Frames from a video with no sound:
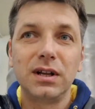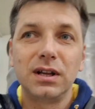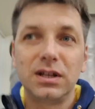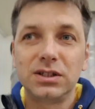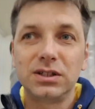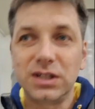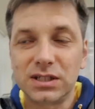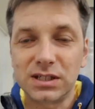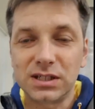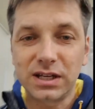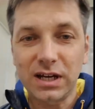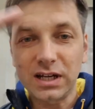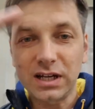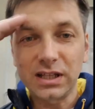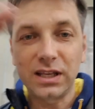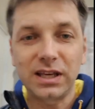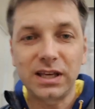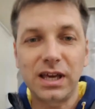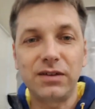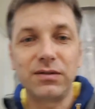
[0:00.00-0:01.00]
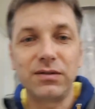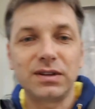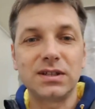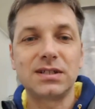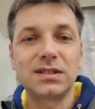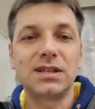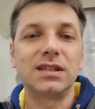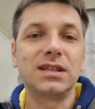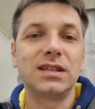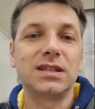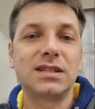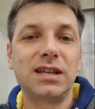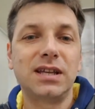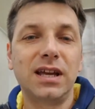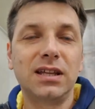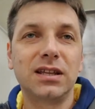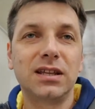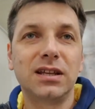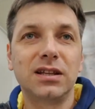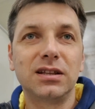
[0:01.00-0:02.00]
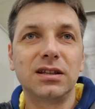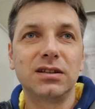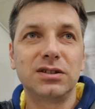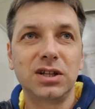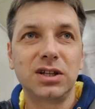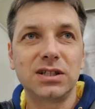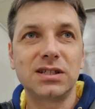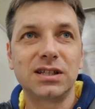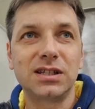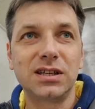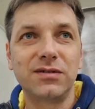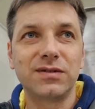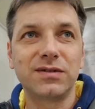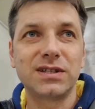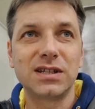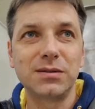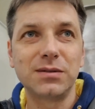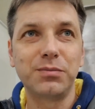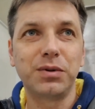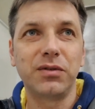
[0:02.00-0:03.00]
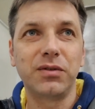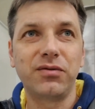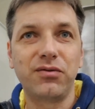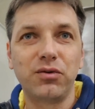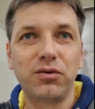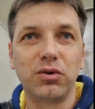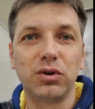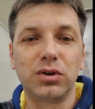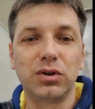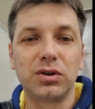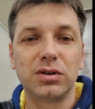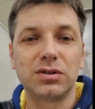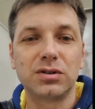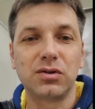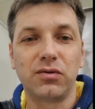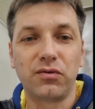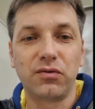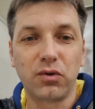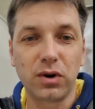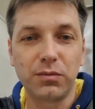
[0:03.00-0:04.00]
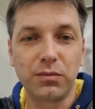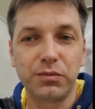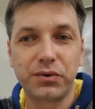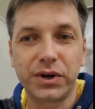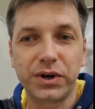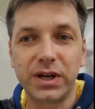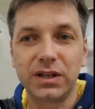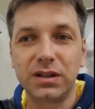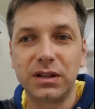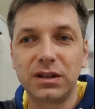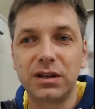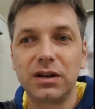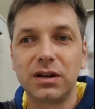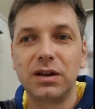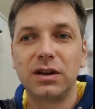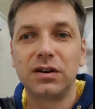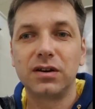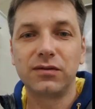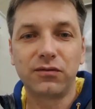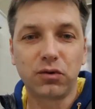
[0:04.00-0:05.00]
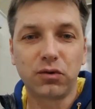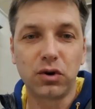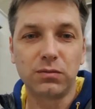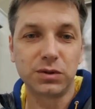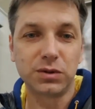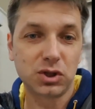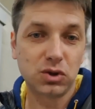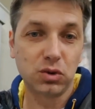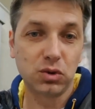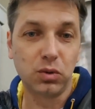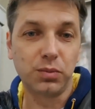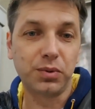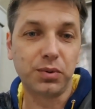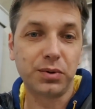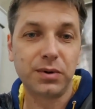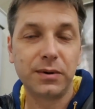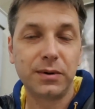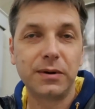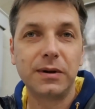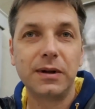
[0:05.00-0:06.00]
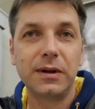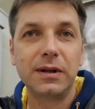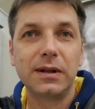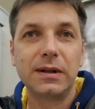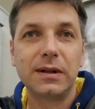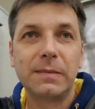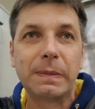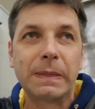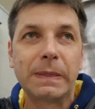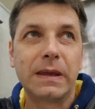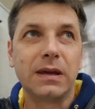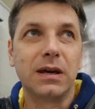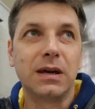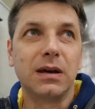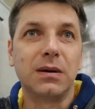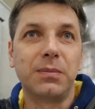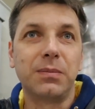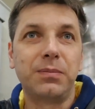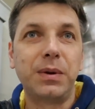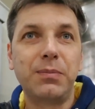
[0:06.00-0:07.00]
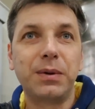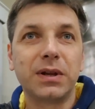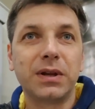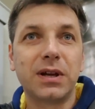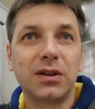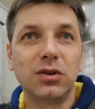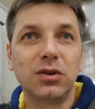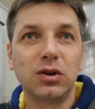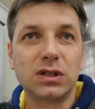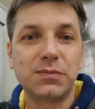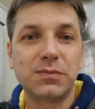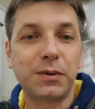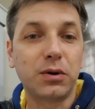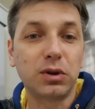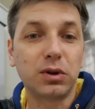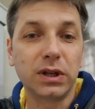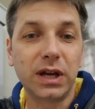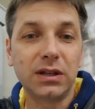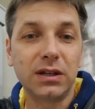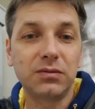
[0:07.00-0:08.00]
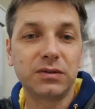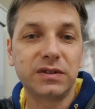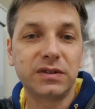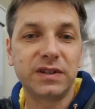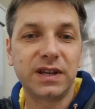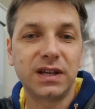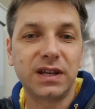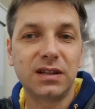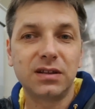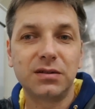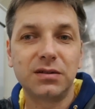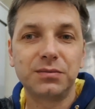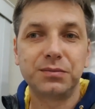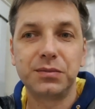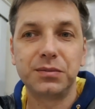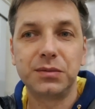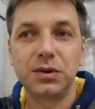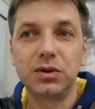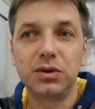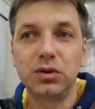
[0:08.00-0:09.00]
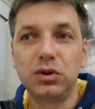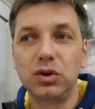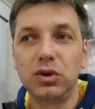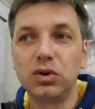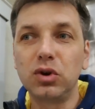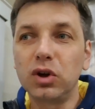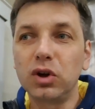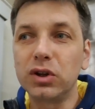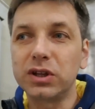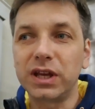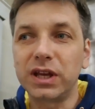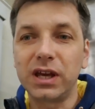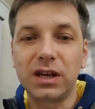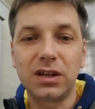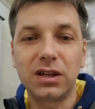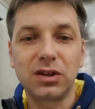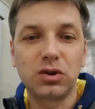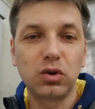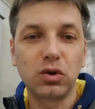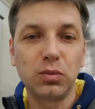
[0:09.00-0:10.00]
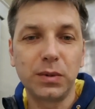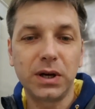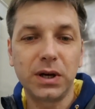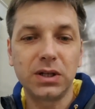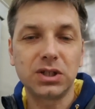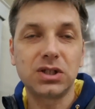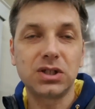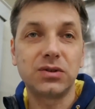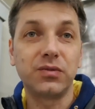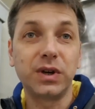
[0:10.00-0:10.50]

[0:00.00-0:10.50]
Just God gave this understanding, just give simple food. So warm bread, warm soup. Uh, people cannot speculate with that. You, you don't take it too much.